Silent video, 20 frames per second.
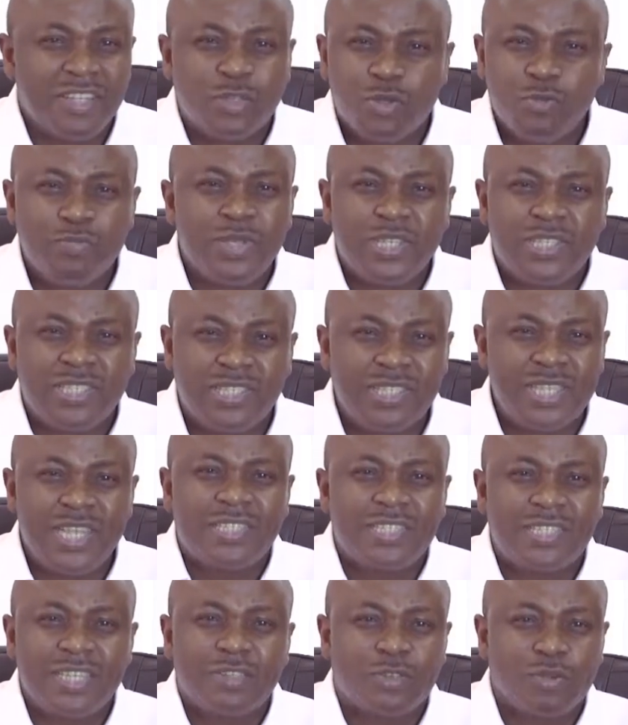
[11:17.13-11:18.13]
It could be
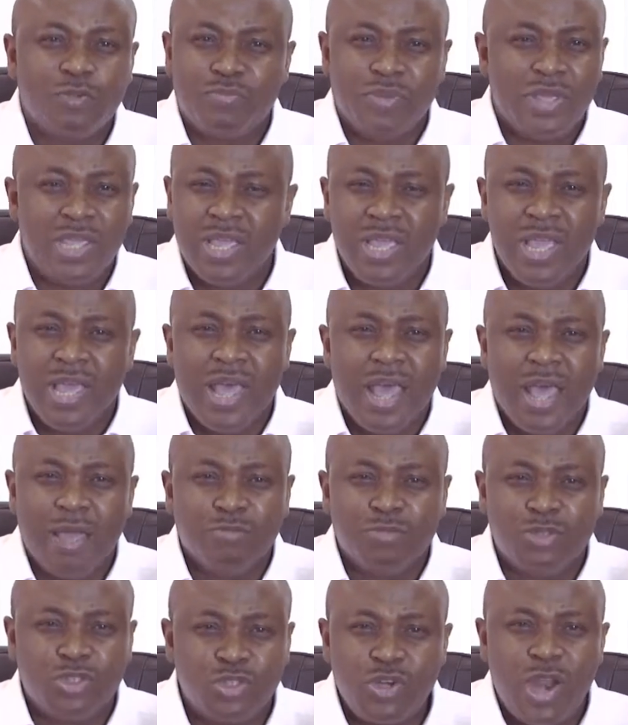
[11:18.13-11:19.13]
seats, it could be
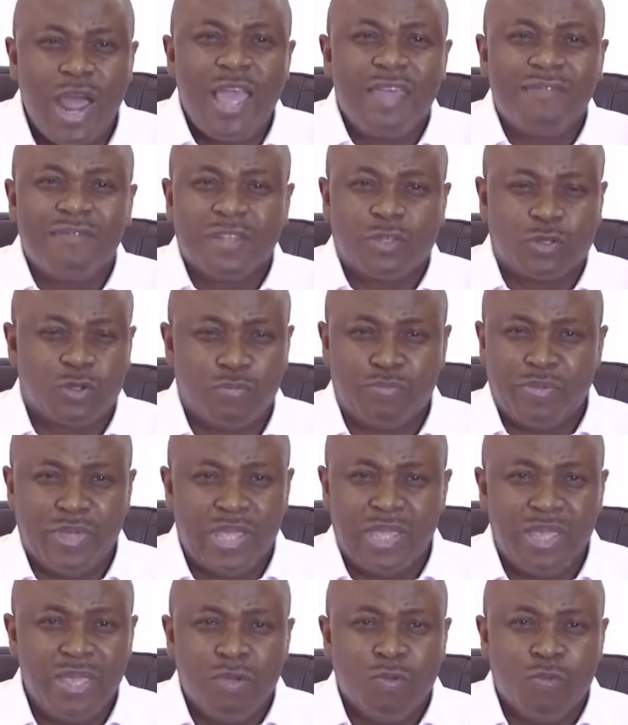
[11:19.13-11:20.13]
drive, it could
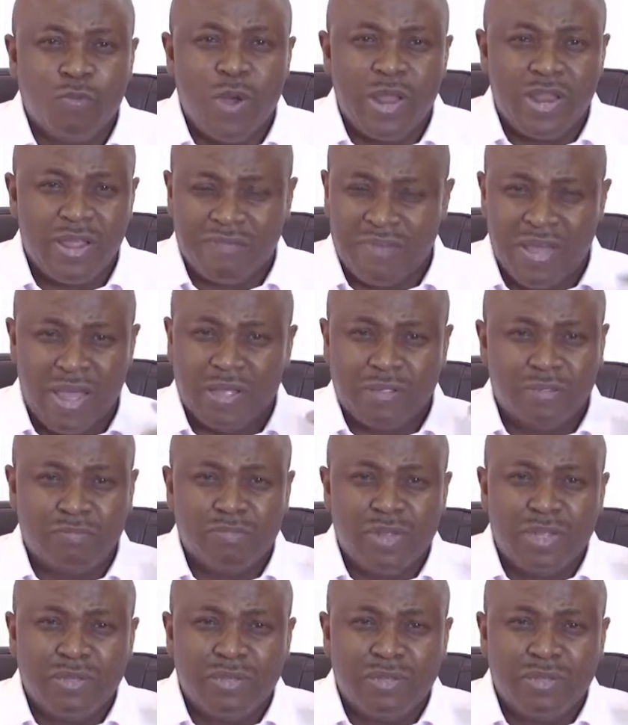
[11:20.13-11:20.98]
be whatever,